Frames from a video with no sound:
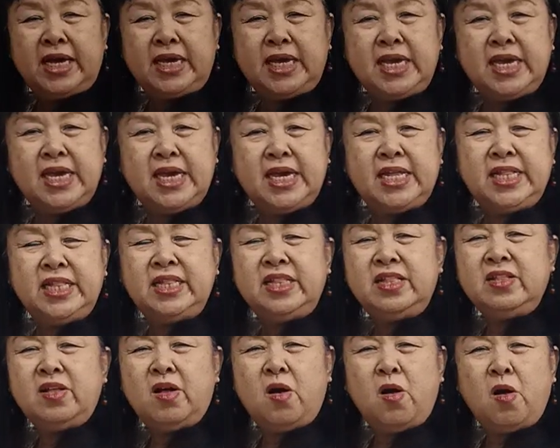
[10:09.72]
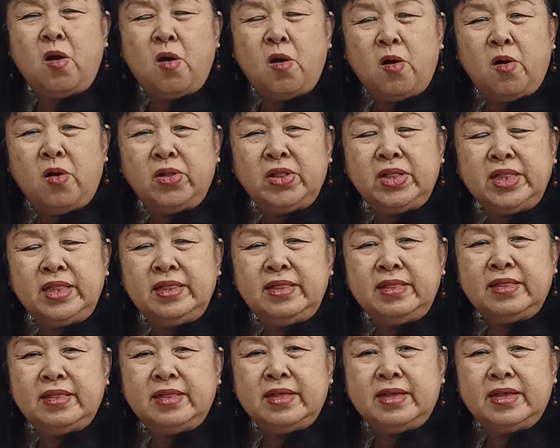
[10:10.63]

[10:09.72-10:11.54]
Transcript: in, on,